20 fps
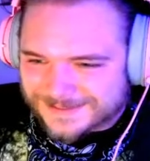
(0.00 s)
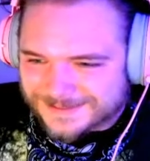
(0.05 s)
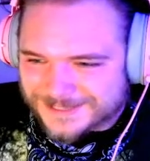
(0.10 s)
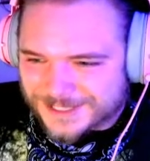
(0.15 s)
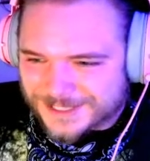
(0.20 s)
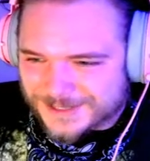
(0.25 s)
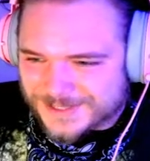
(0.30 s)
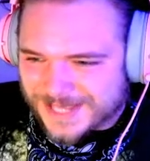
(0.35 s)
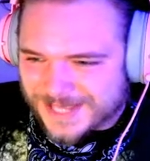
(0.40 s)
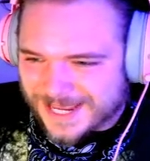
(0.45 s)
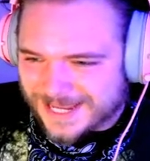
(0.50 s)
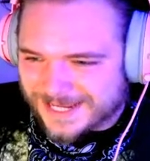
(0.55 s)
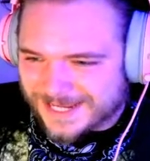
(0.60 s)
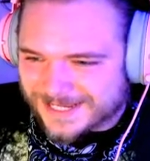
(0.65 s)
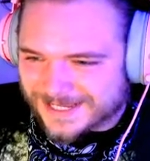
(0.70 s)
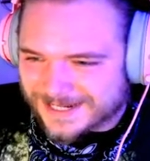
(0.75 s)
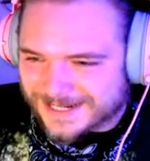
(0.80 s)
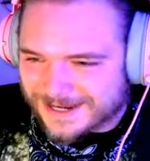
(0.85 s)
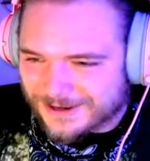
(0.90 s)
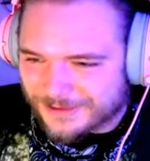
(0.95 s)
Just
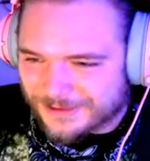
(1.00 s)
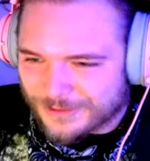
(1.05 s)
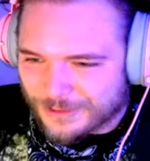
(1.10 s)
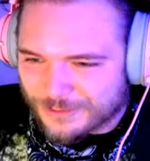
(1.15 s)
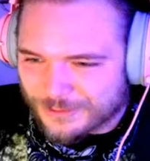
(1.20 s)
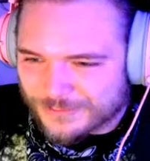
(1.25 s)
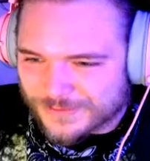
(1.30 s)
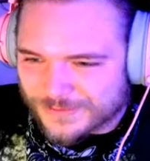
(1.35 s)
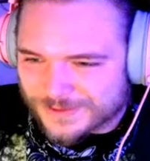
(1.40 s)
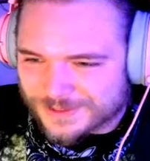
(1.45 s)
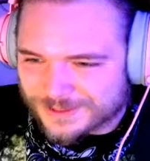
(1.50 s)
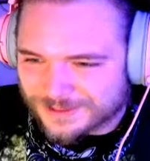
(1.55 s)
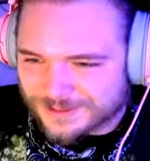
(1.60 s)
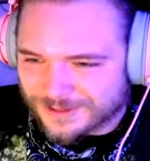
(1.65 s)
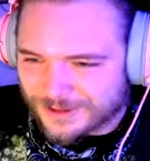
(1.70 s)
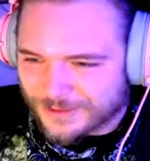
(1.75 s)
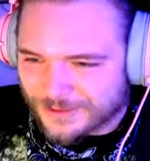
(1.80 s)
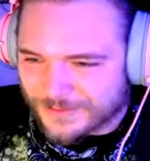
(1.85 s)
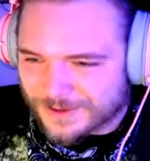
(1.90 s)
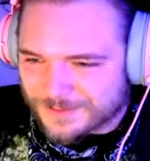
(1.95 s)
hanging out over the
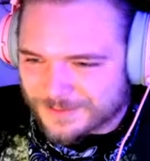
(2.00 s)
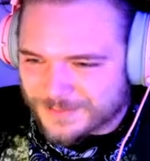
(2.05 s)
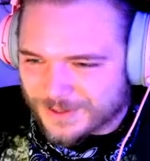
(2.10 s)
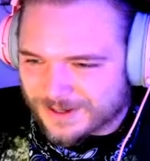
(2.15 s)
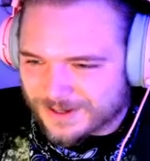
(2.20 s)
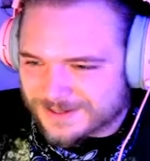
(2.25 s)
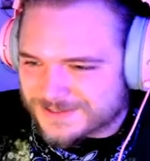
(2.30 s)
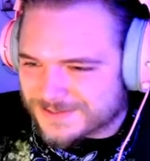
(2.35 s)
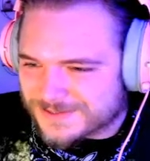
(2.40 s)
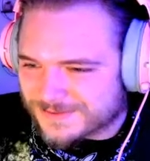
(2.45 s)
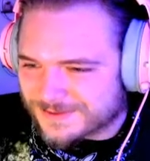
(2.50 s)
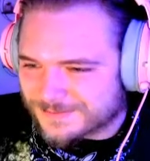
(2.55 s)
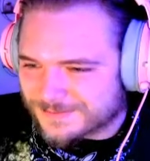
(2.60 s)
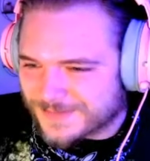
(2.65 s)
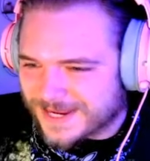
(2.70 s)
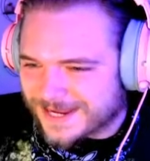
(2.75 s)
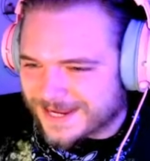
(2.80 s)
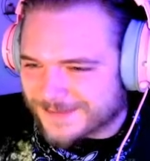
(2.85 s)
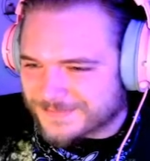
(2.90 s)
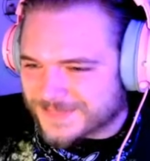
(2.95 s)
lower parts of the
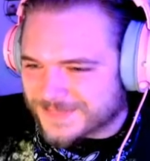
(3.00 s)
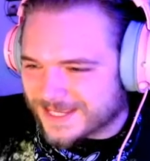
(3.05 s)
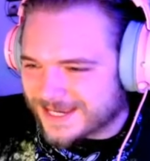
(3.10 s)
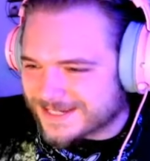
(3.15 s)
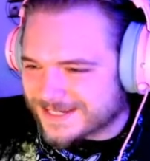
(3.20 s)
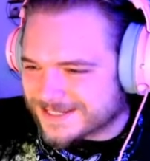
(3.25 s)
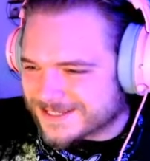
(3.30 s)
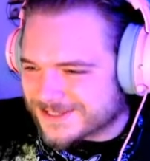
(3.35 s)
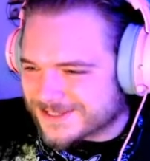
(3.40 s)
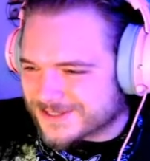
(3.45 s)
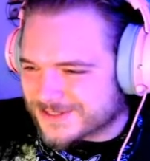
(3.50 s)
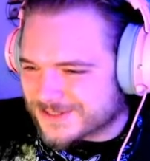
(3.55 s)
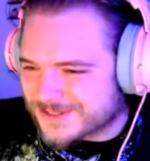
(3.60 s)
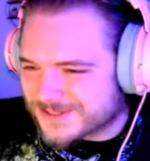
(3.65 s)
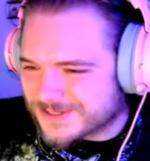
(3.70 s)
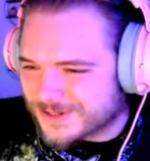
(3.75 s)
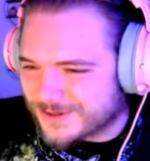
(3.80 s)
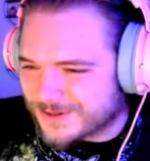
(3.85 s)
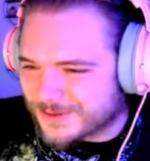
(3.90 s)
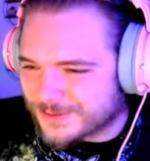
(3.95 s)
map. That is
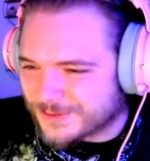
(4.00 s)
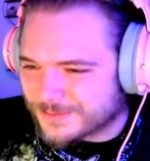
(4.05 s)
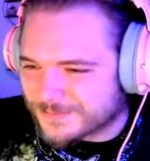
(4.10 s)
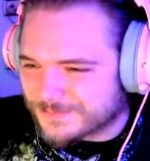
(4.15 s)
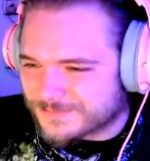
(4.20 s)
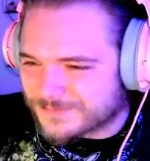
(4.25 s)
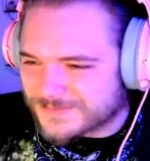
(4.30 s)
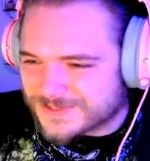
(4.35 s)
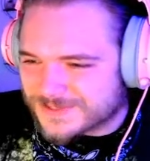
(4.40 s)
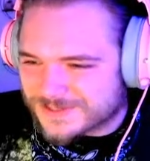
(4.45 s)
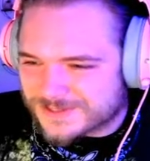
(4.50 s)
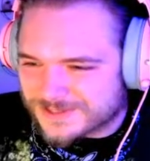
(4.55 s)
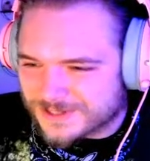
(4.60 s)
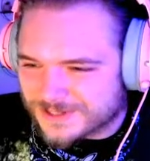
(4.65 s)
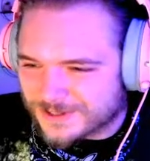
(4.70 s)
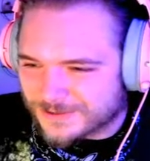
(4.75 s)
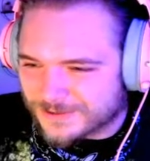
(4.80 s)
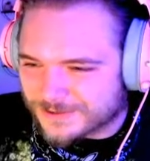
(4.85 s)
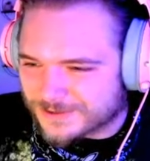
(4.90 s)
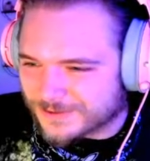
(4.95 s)
so,
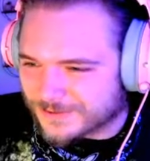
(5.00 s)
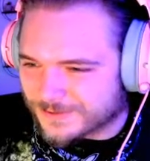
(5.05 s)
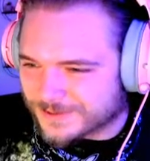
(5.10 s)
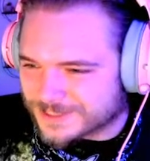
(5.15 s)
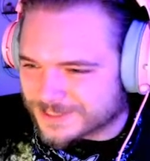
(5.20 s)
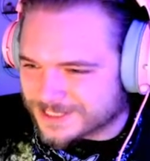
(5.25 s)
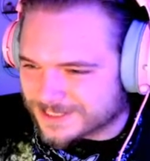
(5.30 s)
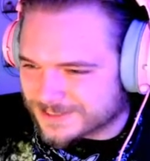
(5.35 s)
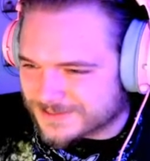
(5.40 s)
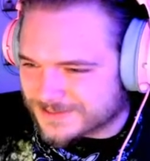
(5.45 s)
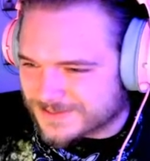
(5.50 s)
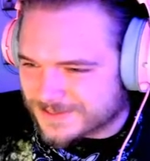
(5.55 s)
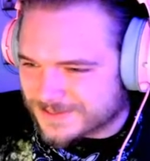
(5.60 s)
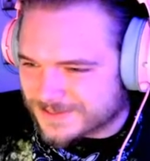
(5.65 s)
so gorgeous.